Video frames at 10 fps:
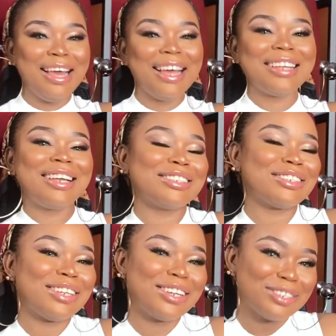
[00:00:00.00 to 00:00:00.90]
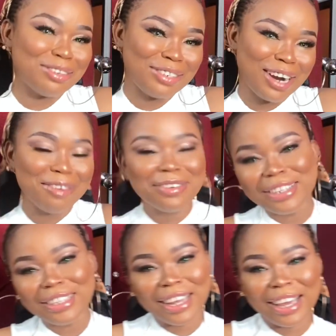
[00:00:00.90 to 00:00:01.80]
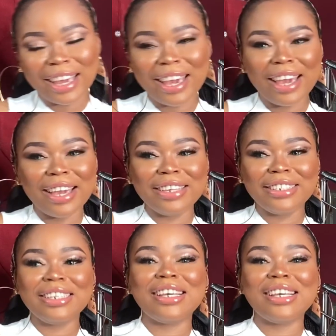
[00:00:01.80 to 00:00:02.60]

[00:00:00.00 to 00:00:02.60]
There's not a lot of traveling again,